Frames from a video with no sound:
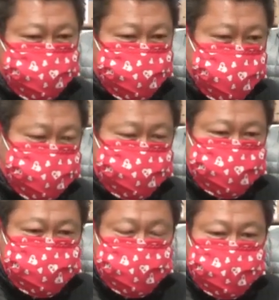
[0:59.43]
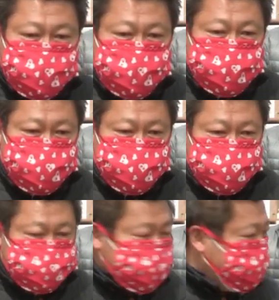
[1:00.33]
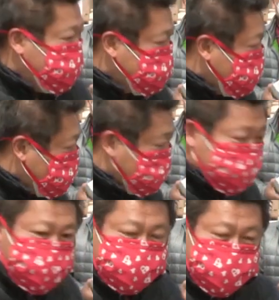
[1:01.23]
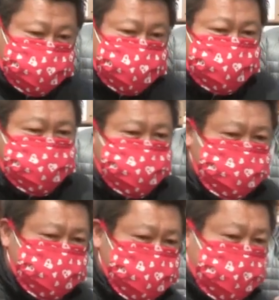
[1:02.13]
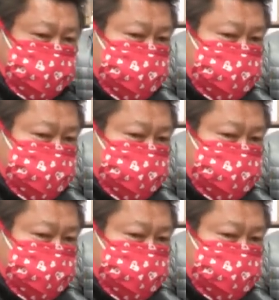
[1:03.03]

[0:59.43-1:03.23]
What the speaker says: providers, the Vice President of Medical Affairs,